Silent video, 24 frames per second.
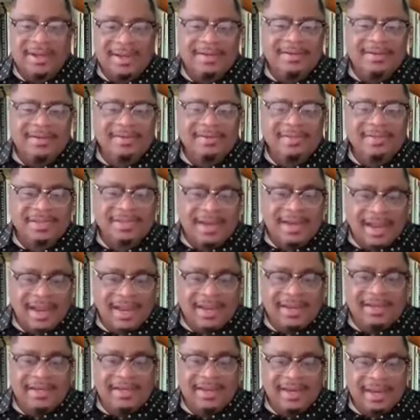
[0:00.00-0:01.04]

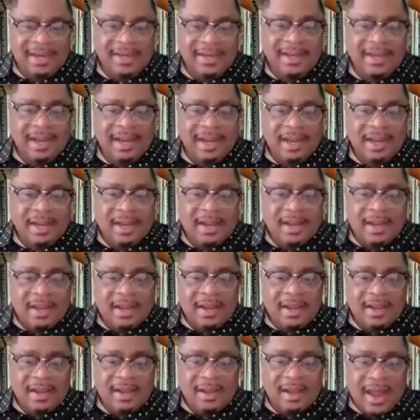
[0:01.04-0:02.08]
Understanding
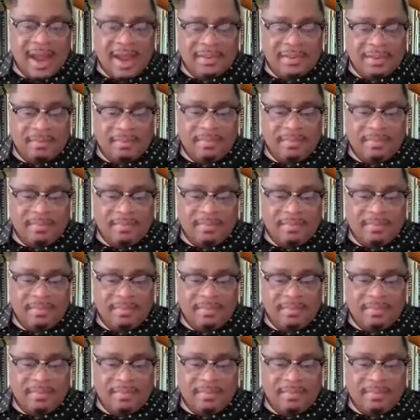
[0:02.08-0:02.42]
how